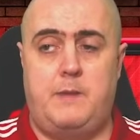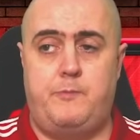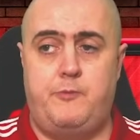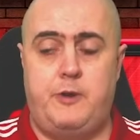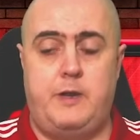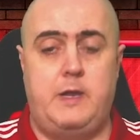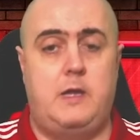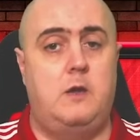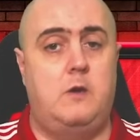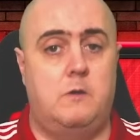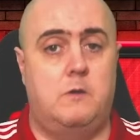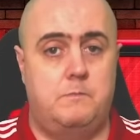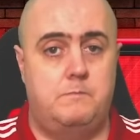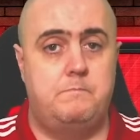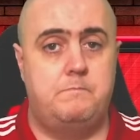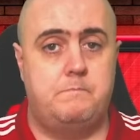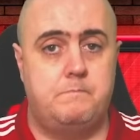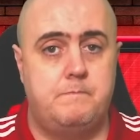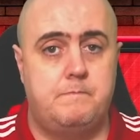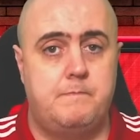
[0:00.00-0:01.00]
pretty cool
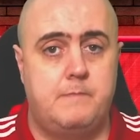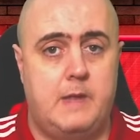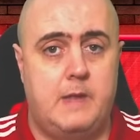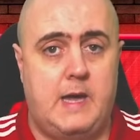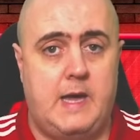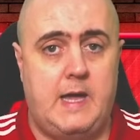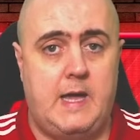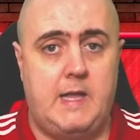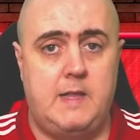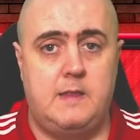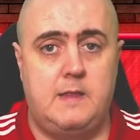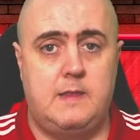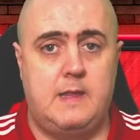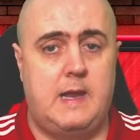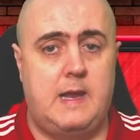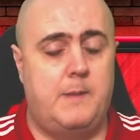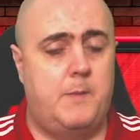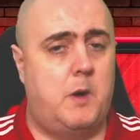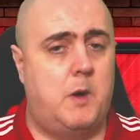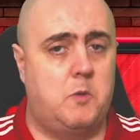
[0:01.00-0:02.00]
and
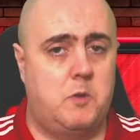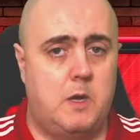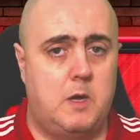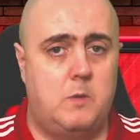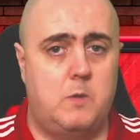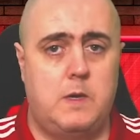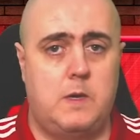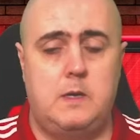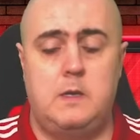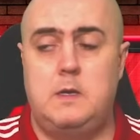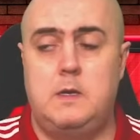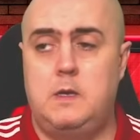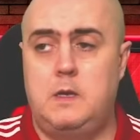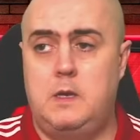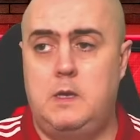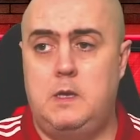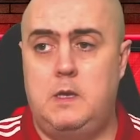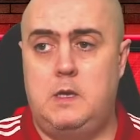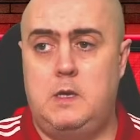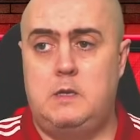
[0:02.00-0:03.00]
that I'm alright with.
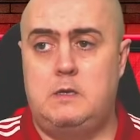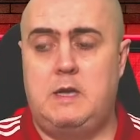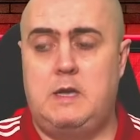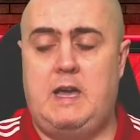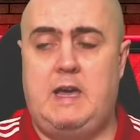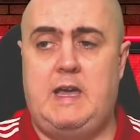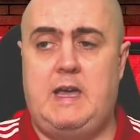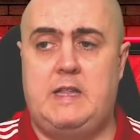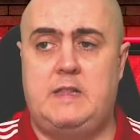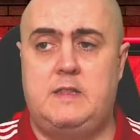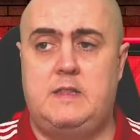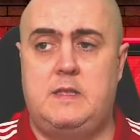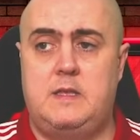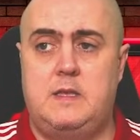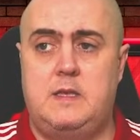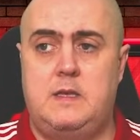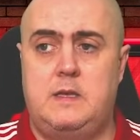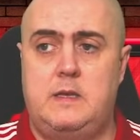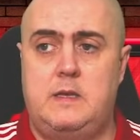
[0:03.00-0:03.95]
And